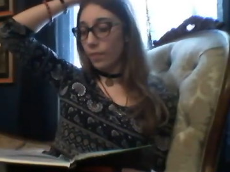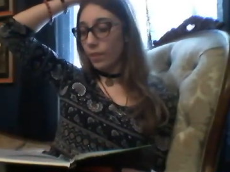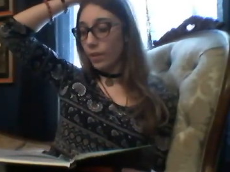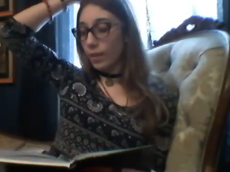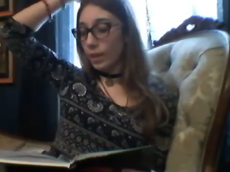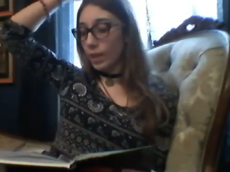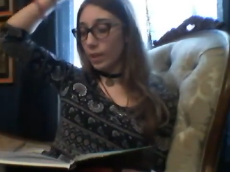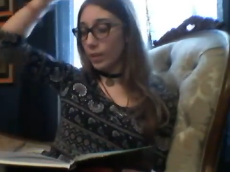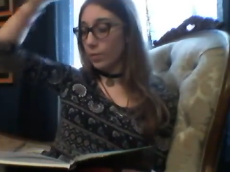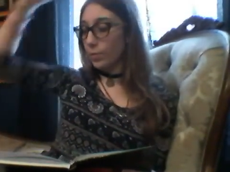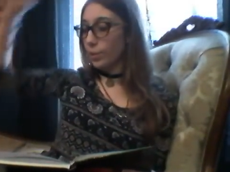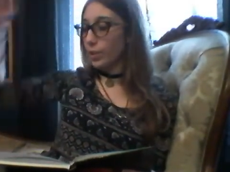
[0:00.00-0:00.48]

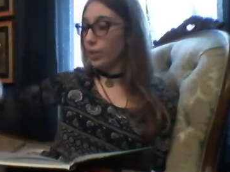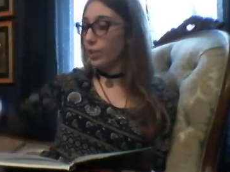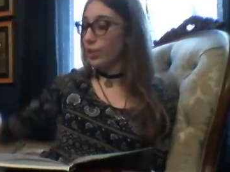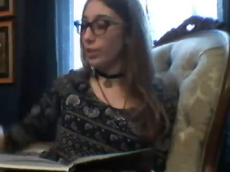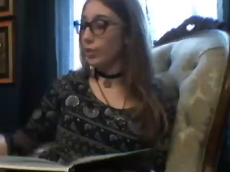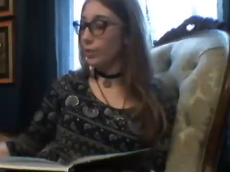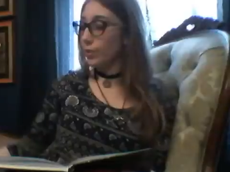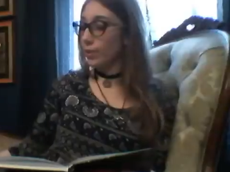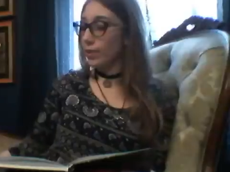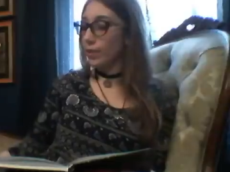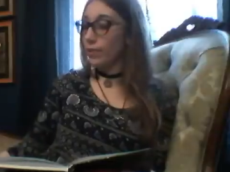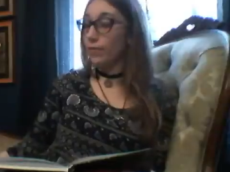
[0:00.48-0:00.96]
that's what you
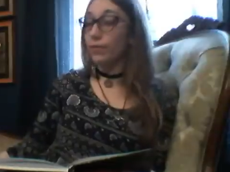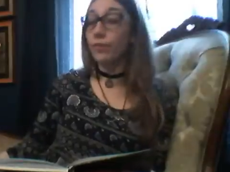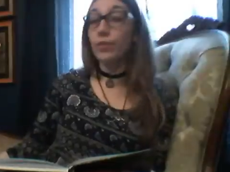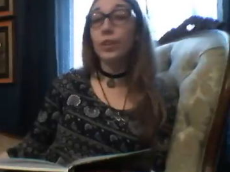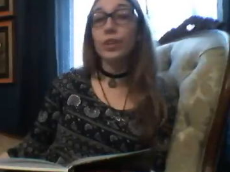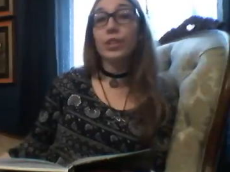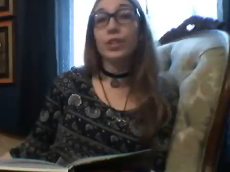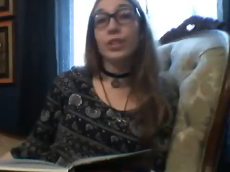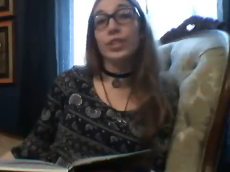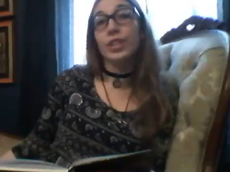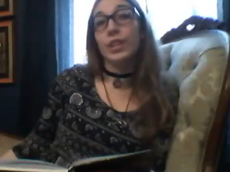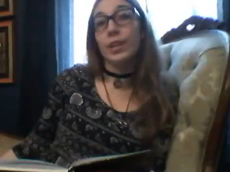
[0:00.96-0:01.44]
do on the
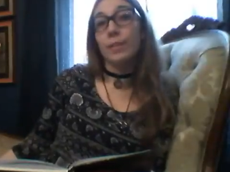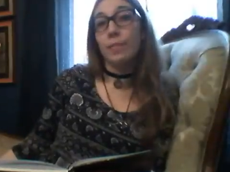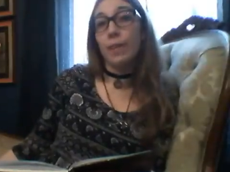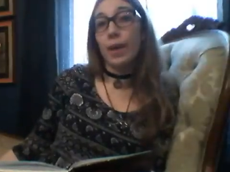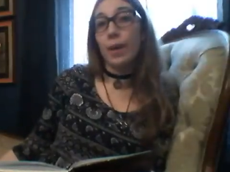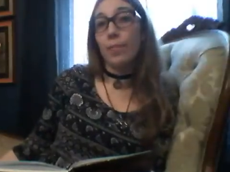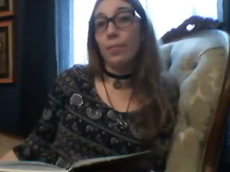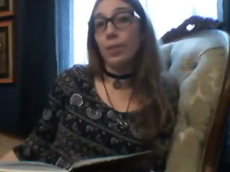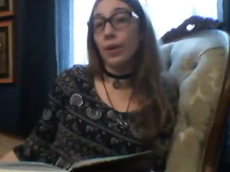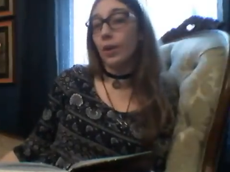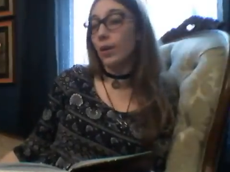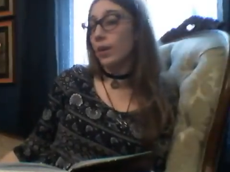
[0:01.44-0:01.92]
first sheet of
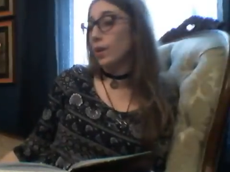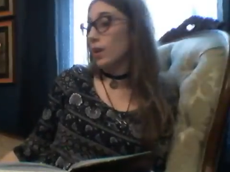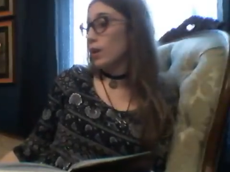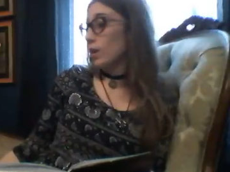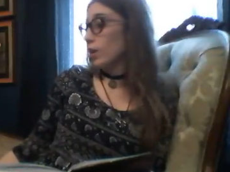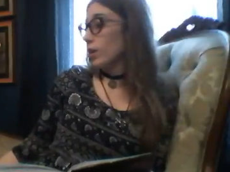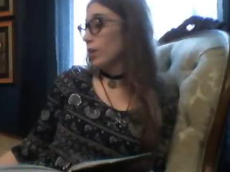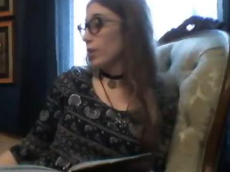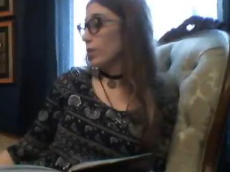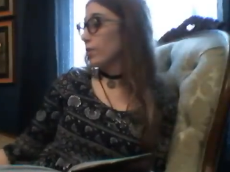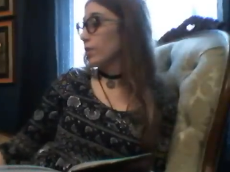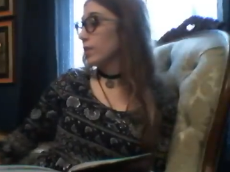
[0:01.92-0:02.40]
paper.
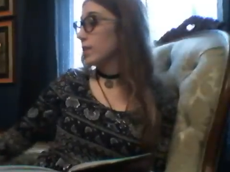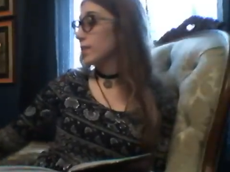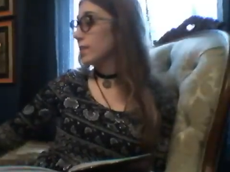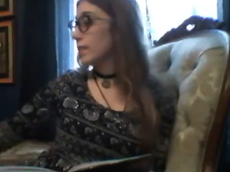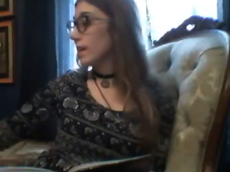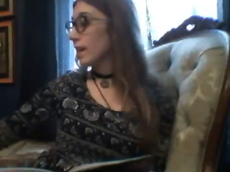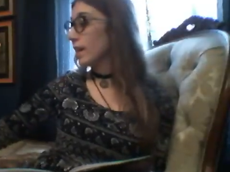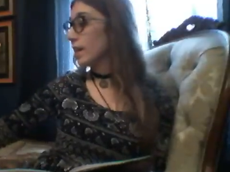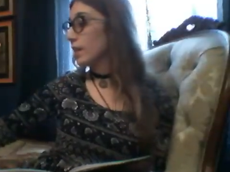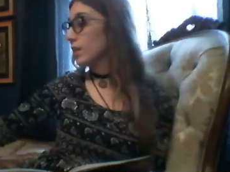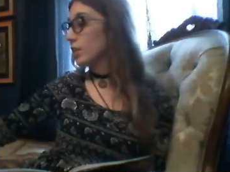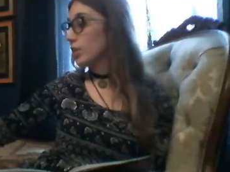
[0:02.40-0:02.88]
On the
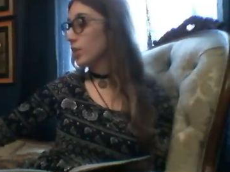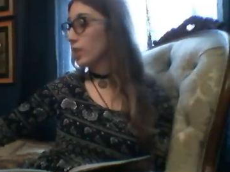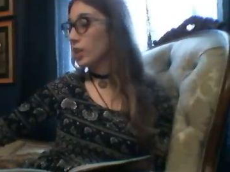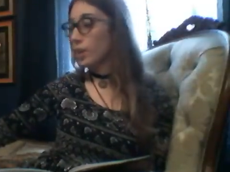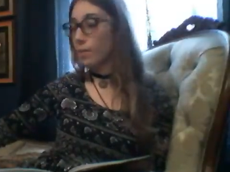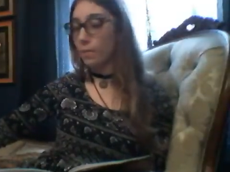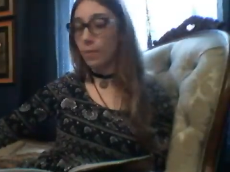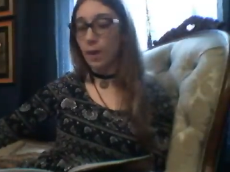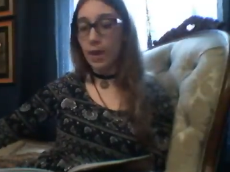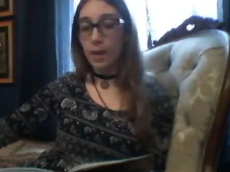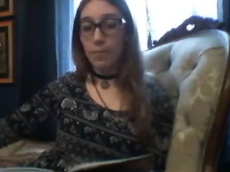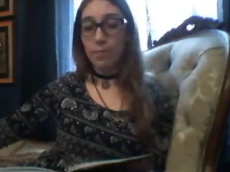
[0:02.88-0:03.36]
second sheet
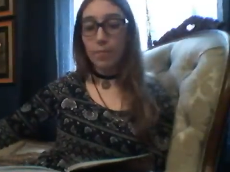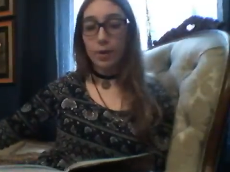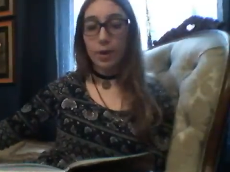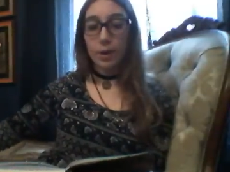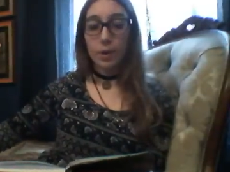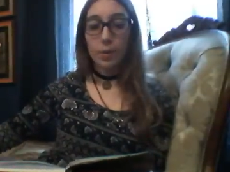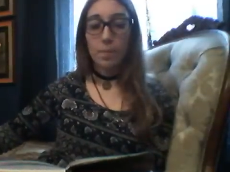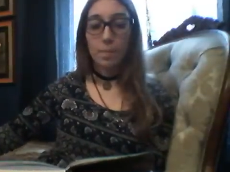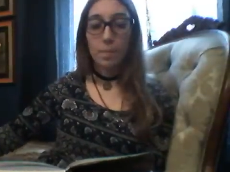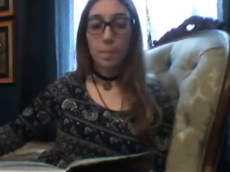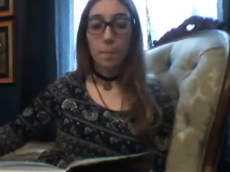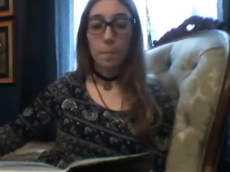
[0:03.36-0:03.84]
of
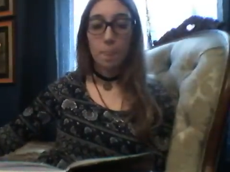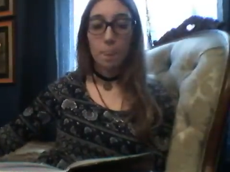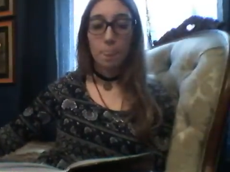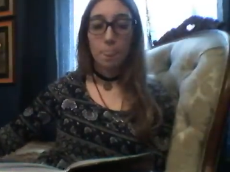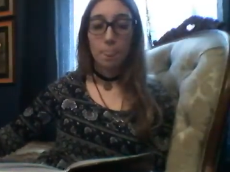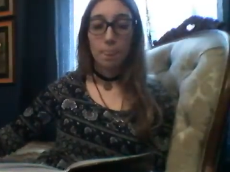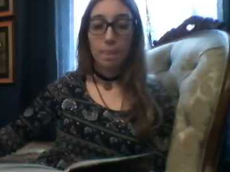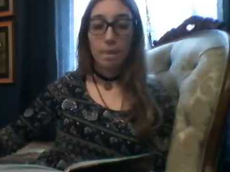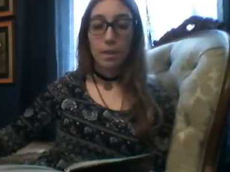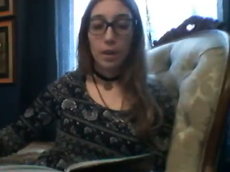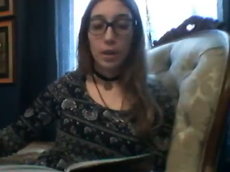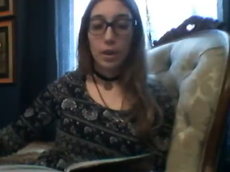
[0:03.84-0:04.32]
paper,
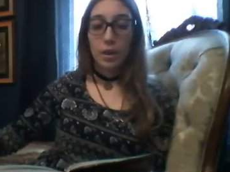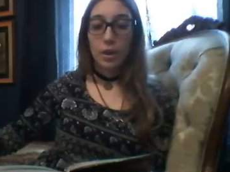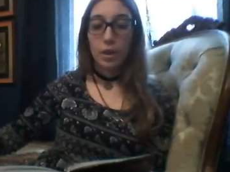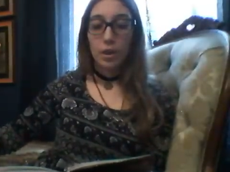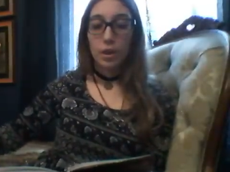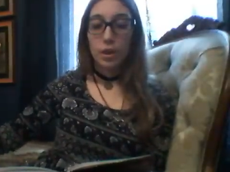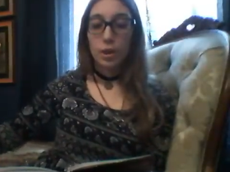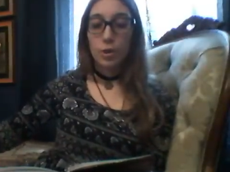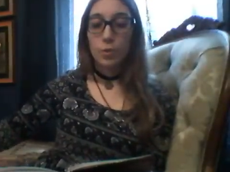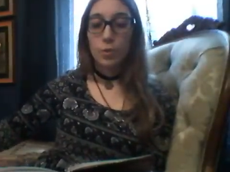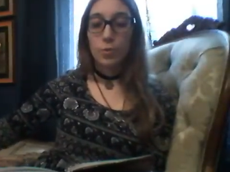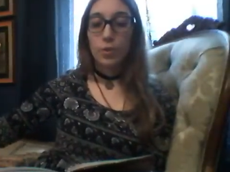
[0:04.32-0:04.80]

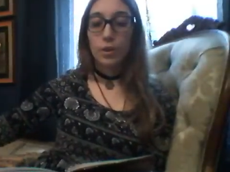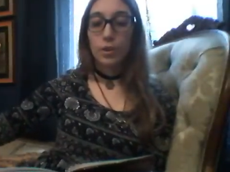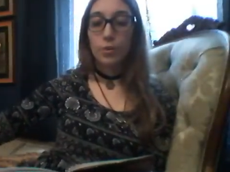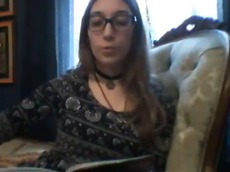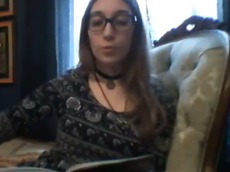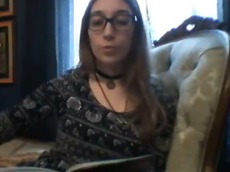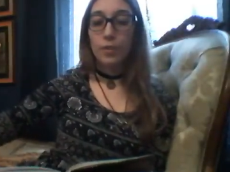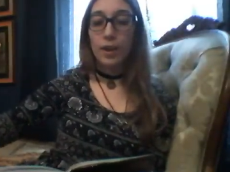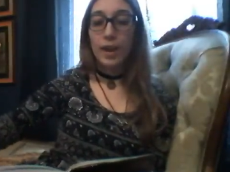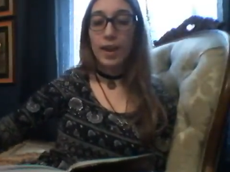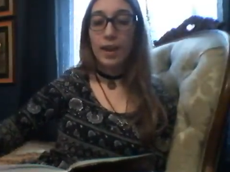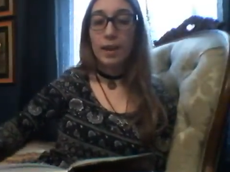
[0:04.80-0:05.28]
you want to
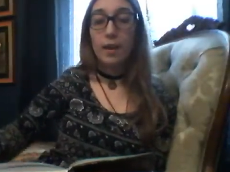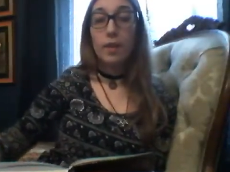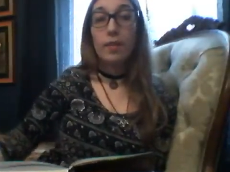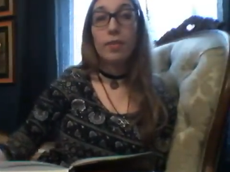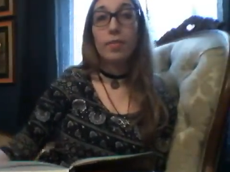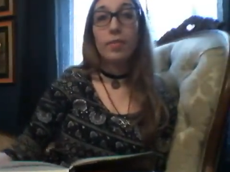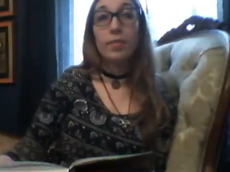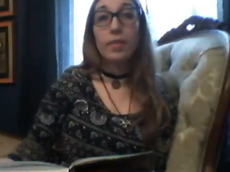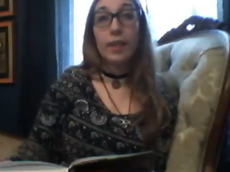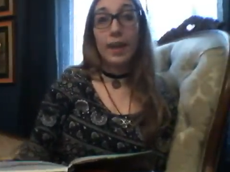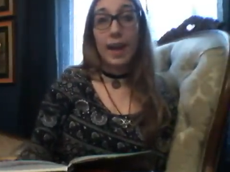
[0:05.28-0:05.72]
write the